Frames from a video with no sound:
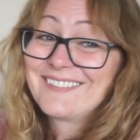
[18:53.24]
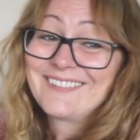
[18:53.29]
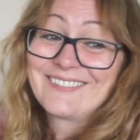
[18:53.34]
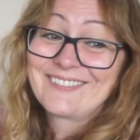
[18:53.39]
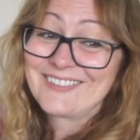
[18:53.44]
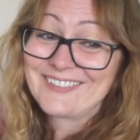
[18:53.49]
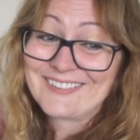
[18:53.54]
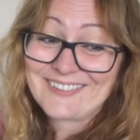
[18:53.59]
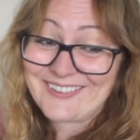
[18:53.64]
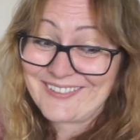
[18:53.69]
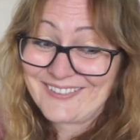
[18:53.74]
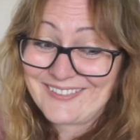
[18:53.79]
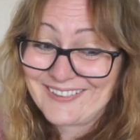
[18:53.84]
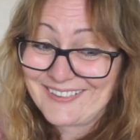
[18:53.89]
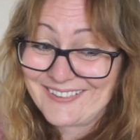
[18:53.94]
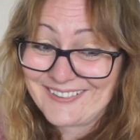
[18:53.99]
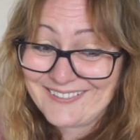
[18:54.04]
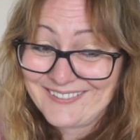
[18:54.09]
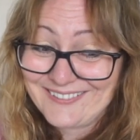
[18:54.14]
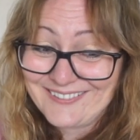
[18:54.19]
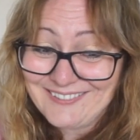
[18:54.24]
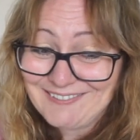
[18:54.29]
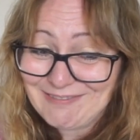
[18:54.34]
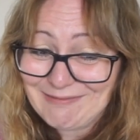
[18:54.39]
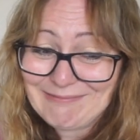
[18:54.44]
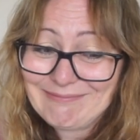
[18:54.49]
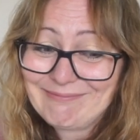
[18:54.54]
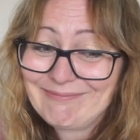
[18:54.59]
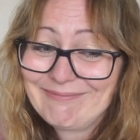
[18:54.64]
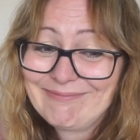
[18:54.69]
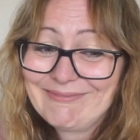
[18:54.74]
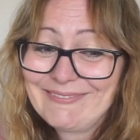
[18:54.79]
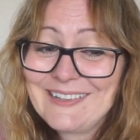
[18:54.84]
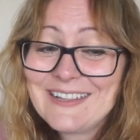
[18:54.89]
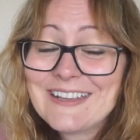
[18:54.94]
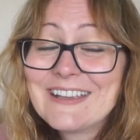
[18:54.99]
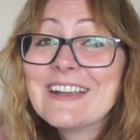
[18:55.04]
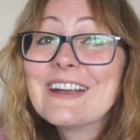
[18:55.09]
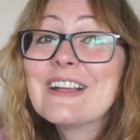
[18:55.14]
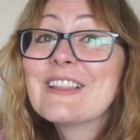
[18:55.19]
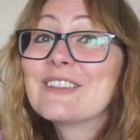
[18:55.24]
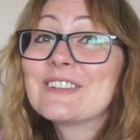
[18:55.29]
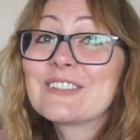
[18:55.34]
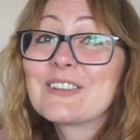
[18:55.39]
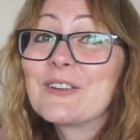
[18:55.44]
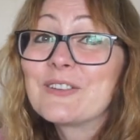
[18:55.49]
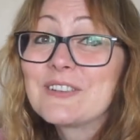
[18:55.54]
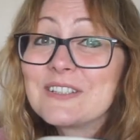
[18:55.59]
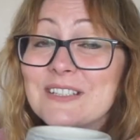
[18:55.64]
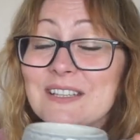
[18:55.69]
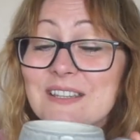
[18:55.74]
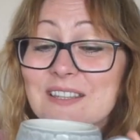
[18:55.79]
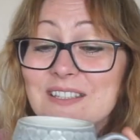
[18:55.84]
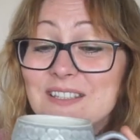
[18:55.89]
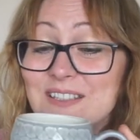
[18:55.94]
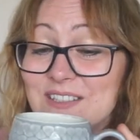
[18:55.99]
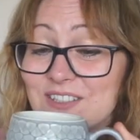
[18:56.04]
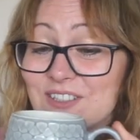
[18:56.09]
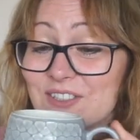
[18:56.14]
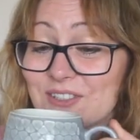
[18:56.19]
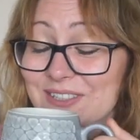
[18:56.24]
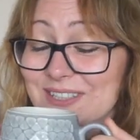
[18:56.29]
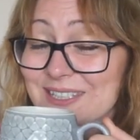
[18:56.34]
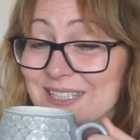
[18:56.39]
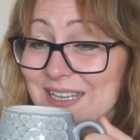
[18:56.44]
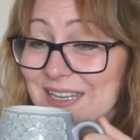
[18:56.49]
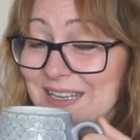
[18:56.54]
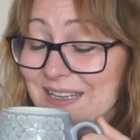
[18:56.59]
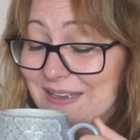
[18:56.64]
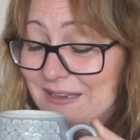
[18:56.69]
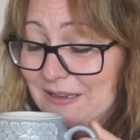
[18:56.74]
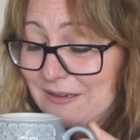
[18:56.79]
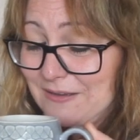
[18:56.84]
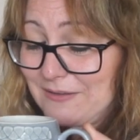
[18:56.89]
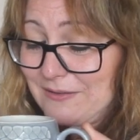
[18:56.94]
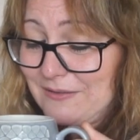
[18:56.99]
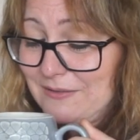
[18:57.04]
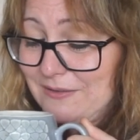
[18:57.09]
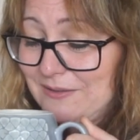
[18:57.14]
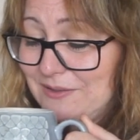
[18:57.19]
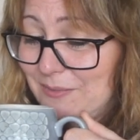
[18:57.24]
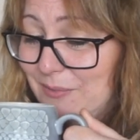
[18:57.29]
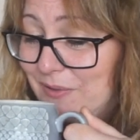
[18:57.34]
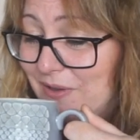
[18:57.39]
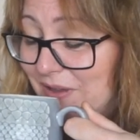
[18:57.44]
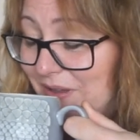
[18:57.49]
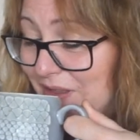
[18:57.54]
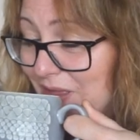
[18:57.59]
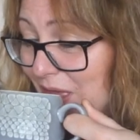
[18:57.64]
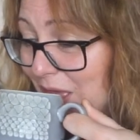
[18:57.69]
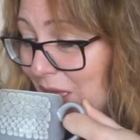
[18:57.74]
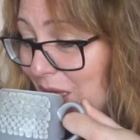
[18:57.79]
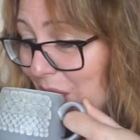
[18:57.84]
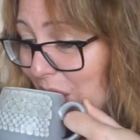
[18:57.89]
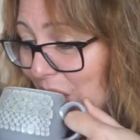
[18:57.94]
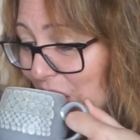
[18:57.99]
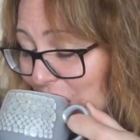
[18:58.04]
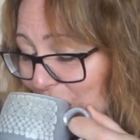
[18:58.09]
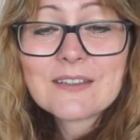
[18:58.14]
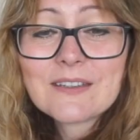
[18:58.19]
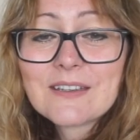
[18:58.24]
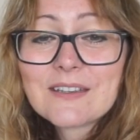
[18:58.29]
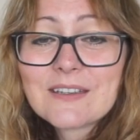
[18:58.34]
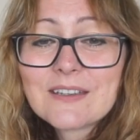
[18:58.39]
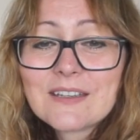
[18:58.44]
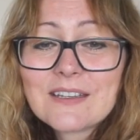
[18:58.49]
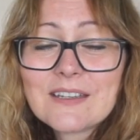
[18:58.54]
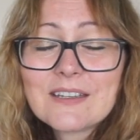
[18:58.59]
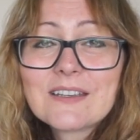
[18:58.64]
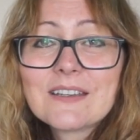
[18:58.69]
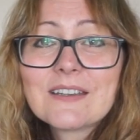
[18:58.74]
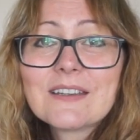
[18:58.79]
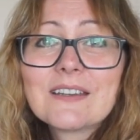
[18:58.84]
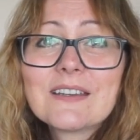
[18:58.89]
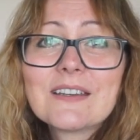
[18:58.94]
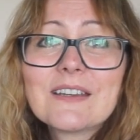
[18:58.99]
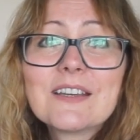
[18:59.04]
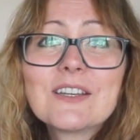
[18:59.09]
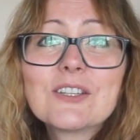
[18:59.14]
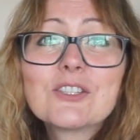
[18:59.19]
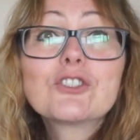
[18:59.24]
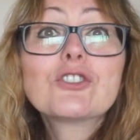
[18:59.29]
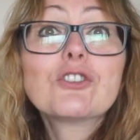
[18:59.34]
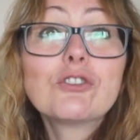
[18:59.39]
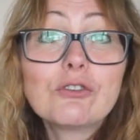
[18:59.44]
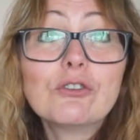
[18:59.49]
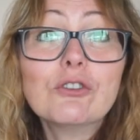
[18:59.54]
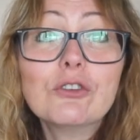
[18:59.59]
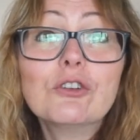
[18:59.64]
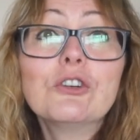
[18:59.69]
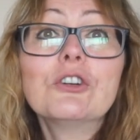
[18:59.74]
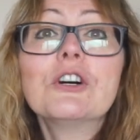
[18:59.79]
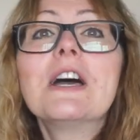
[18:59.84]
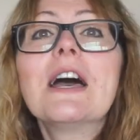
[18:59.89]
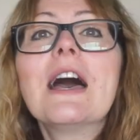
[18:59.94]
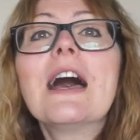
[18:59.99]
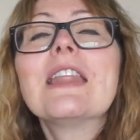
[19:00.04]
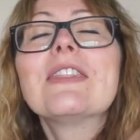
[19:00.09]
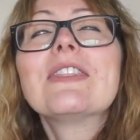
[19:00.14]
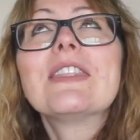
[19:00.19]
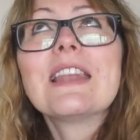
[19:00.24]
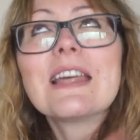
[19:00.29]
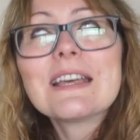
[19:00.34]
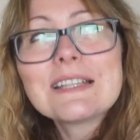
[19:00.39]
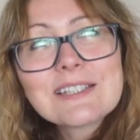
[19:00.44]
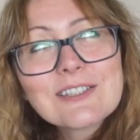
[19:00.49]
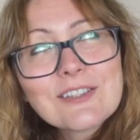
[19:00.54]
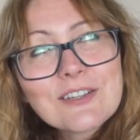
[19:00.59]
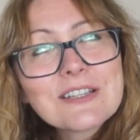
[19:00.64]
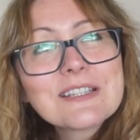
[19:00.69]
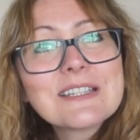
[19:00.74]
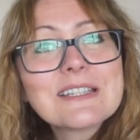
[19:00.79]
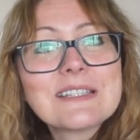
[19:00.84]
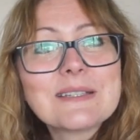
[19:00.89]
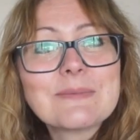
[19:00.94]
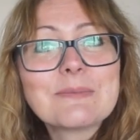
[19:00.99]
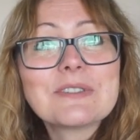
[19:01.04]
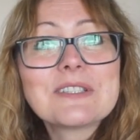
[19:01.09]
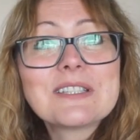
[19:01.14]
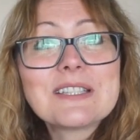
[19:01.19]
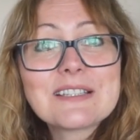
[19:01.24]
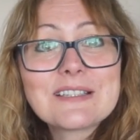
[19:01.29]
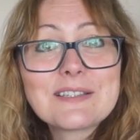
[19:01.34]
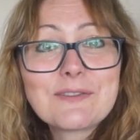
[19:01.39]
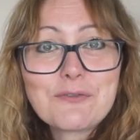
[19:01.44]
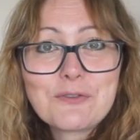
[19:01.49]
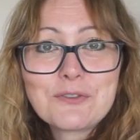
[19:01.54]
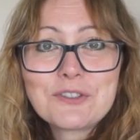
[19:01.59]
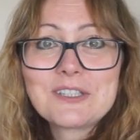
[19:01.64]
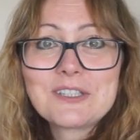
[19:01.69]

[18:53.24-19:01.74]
just what's going on. honestly, this is just tea, I swear. So, the last sock I did in was 64